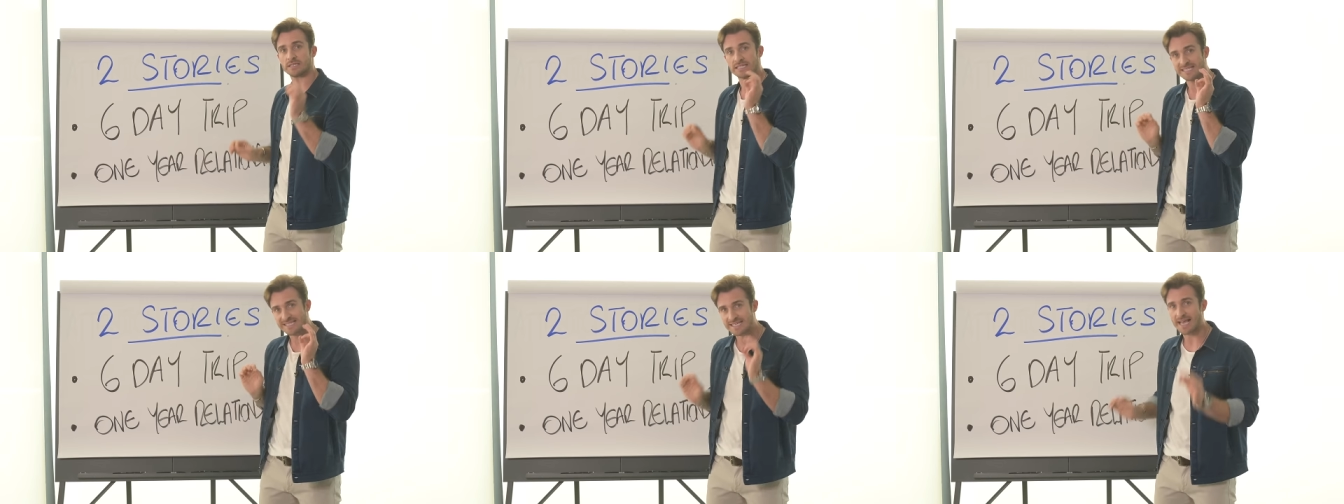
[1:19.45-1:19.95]
The
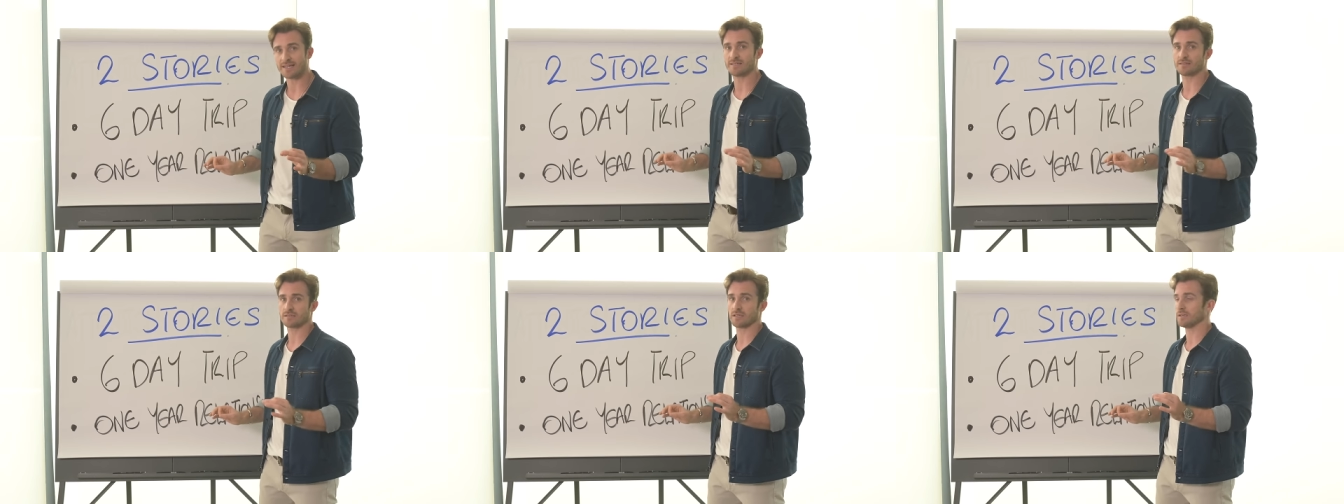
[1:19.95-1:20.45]

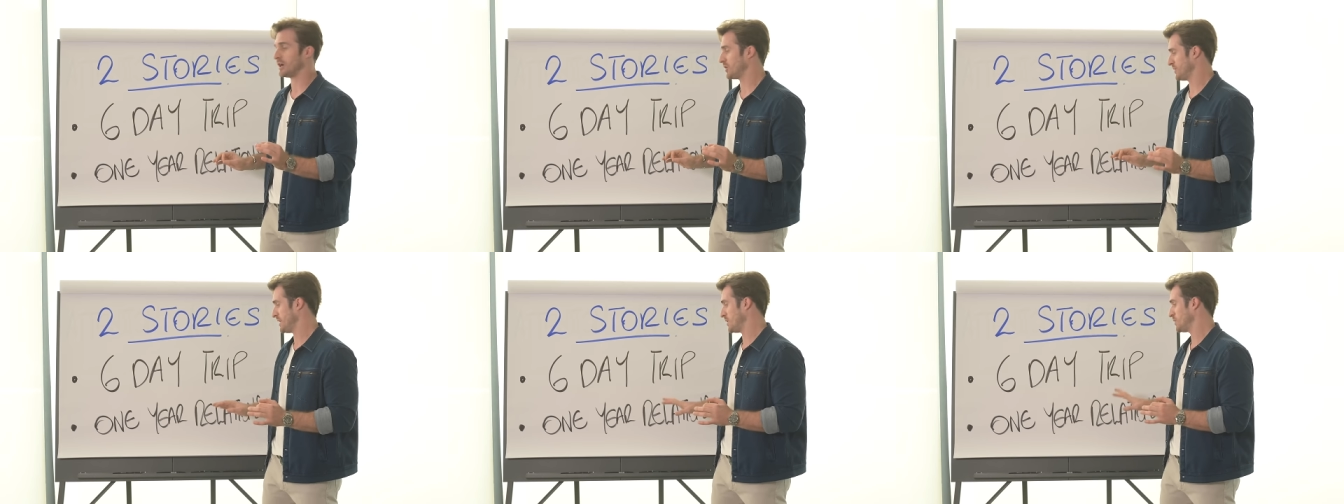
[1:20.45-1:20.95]
second
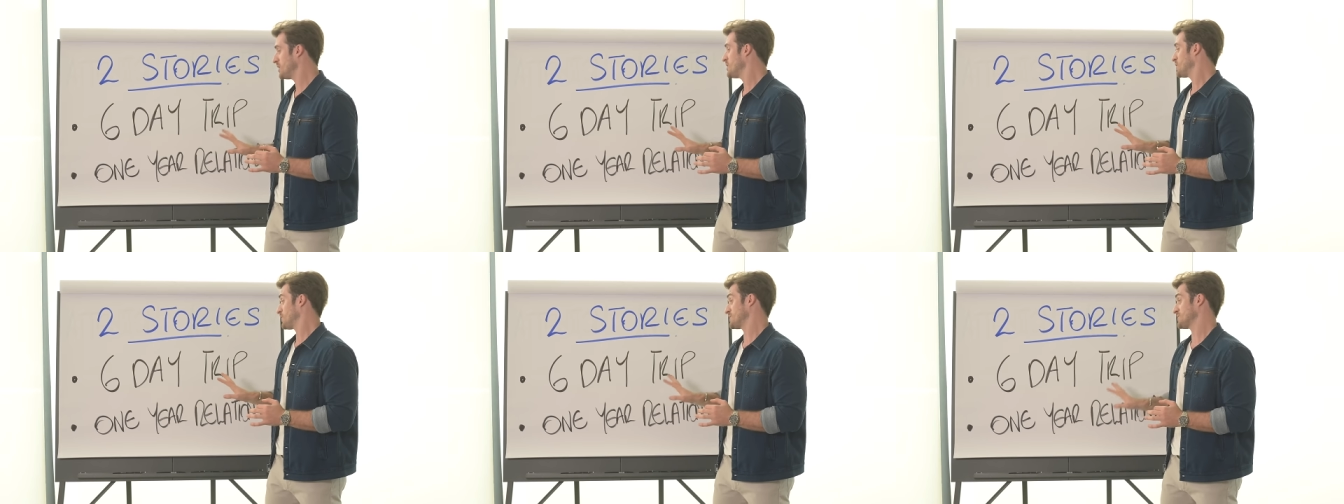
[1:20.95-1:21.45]
scenario
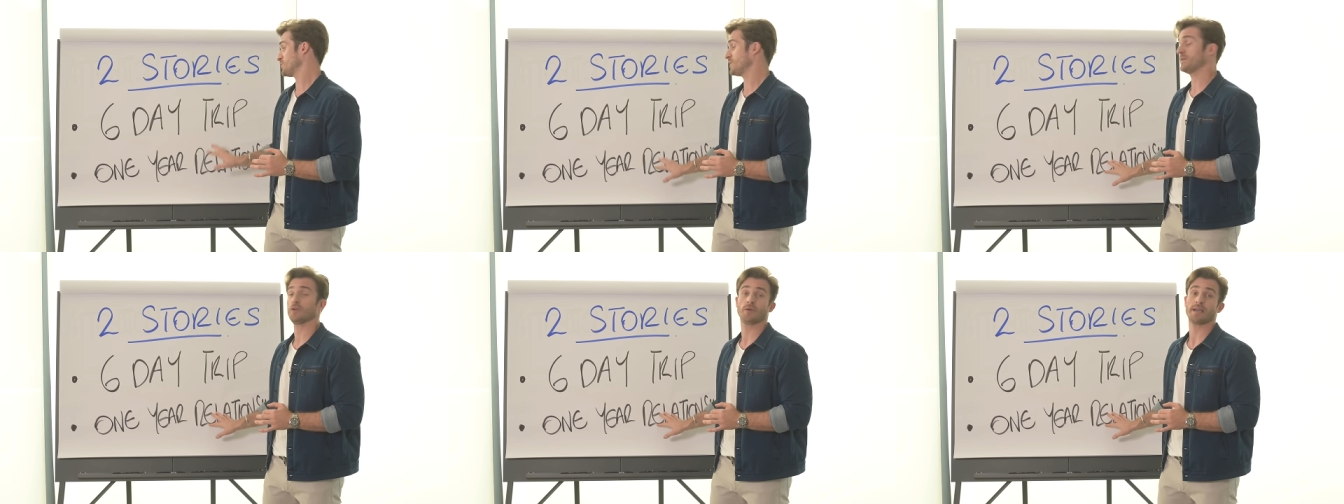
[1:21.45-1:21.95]
was a
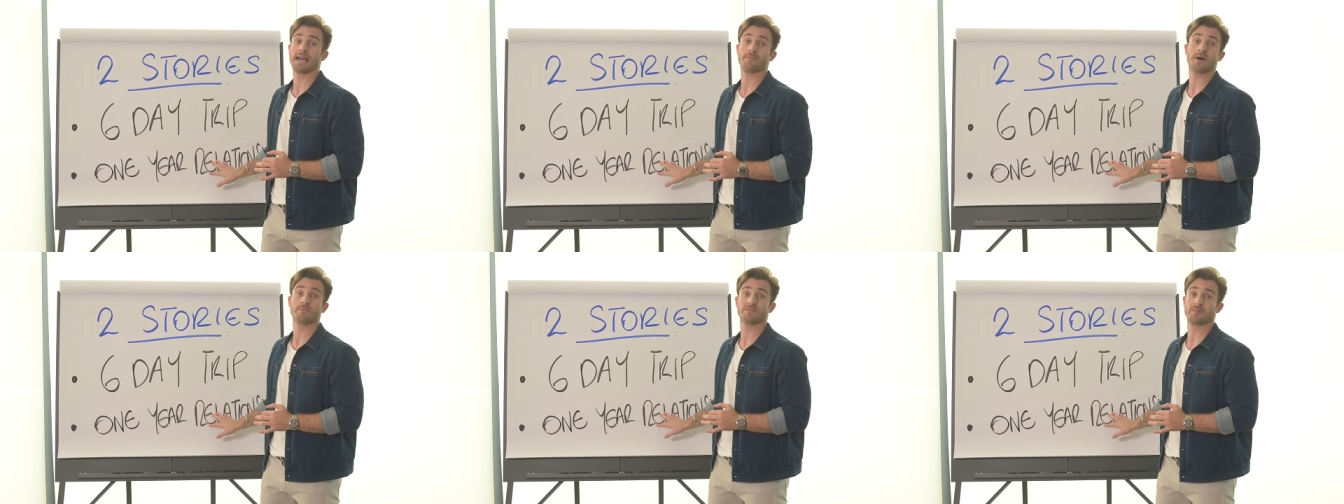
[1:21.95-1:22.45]
woman who came
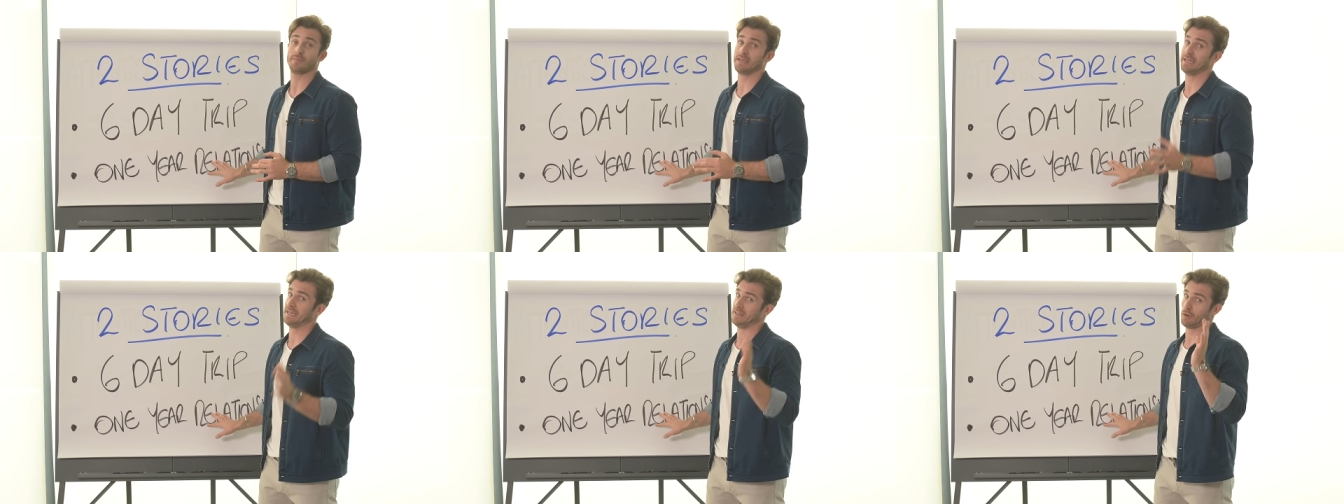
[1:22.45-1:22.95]
up to me
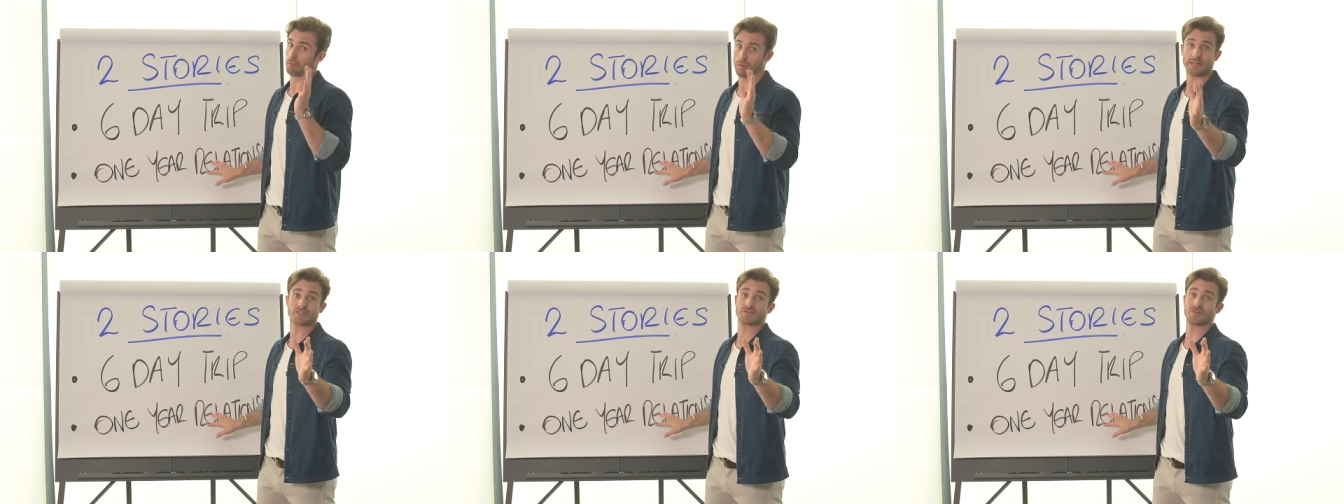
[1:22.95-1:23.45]
in a
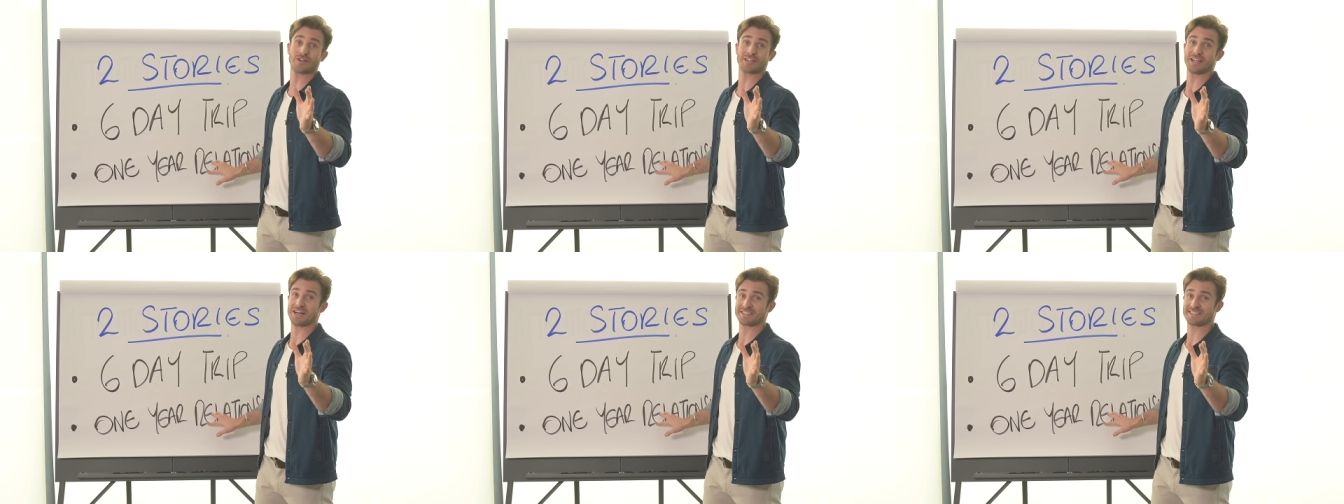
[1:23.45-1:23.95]
restaurant
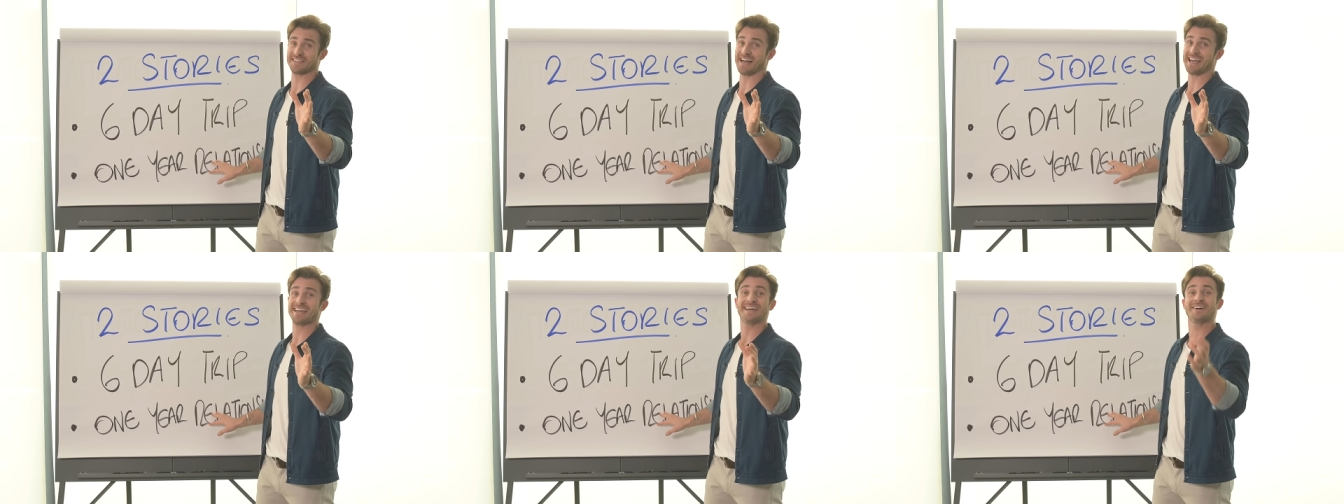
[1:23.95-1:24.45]
last
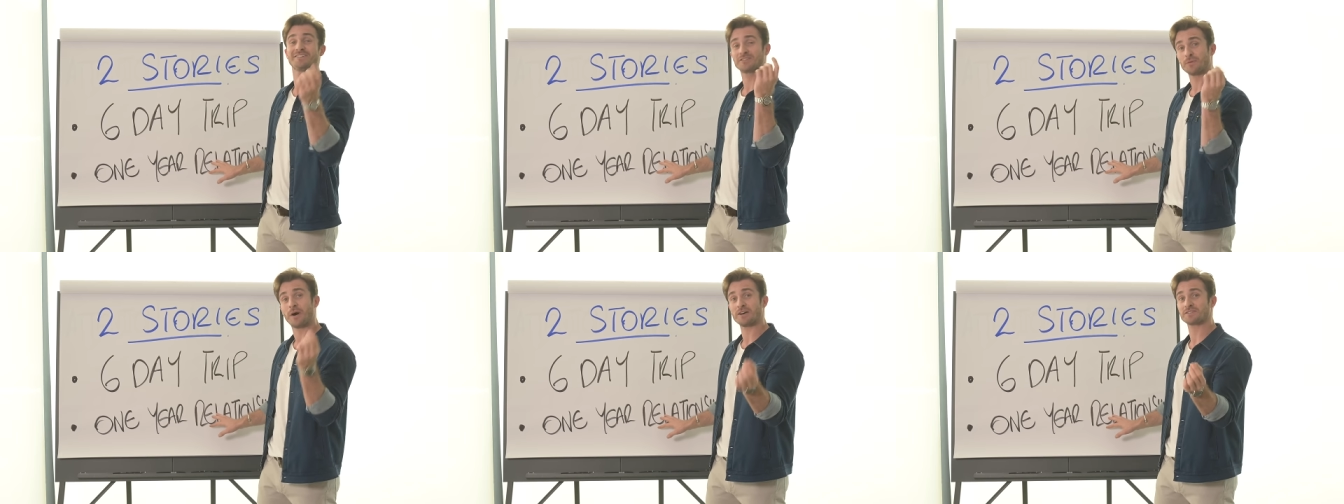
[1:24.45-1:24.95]
night
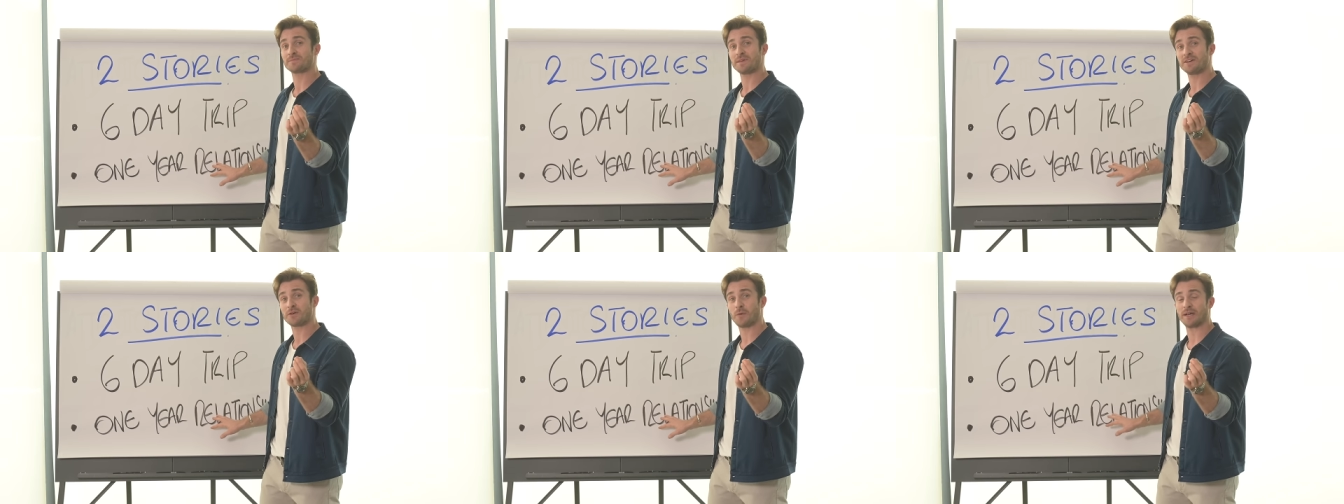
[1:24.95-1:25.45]
to ask me
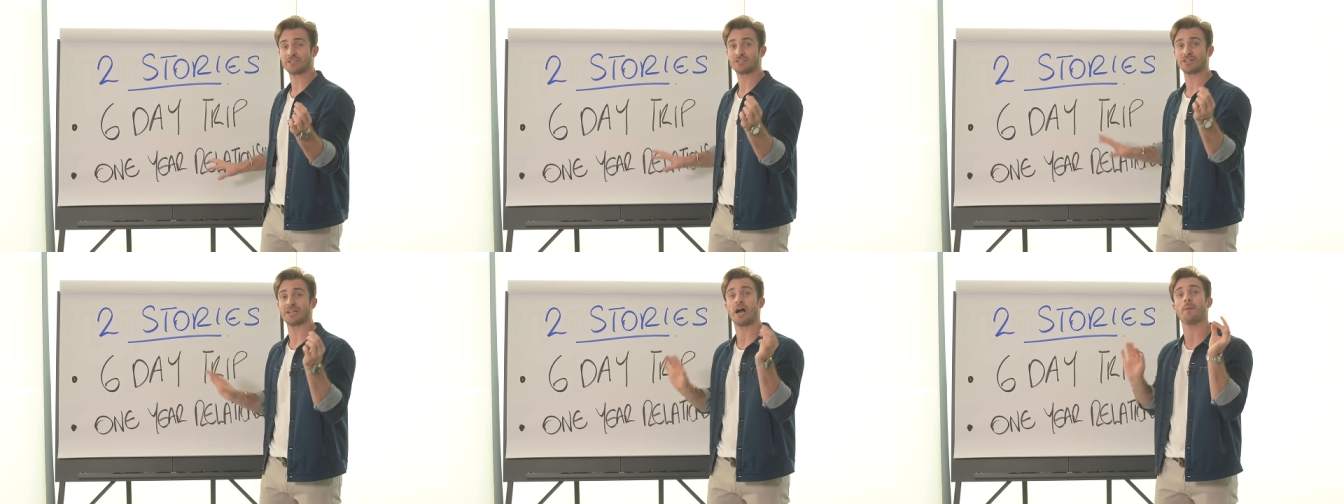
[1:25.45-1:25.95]
a
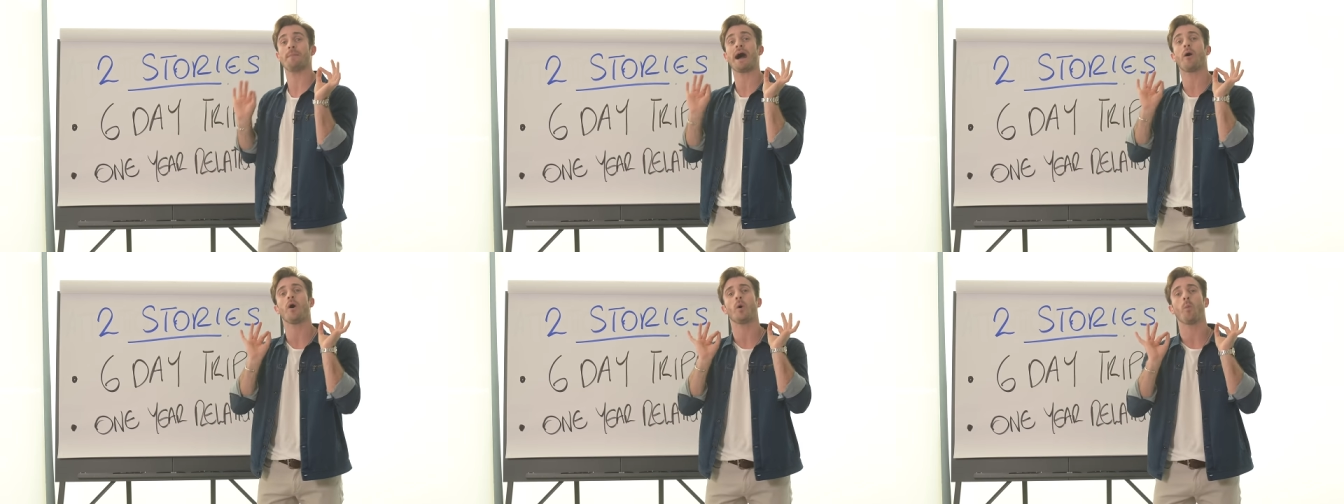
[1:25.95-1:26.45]
question
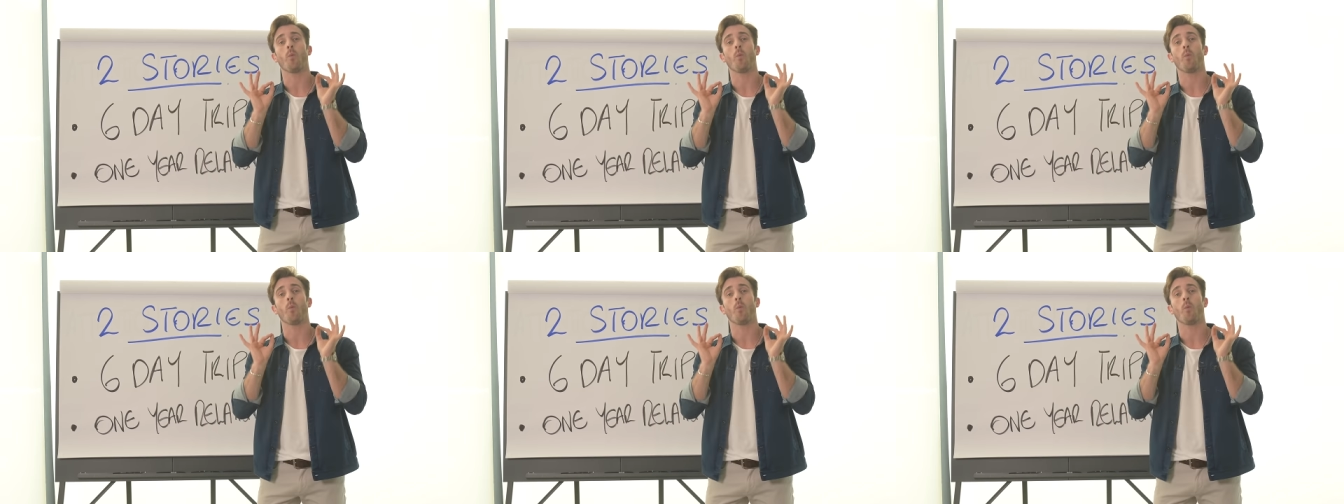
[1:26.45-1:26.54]
about a